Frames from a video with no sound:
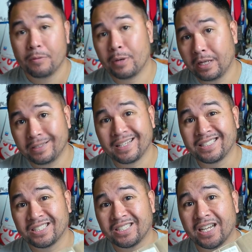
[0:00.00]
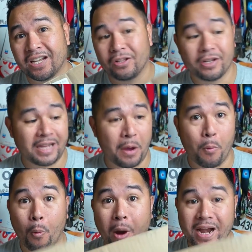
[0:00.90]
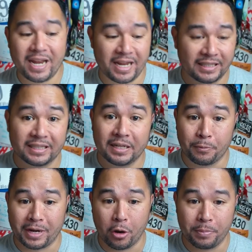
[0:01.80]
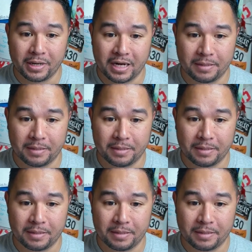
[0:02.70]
Well, let's just take a look at what it is when I open it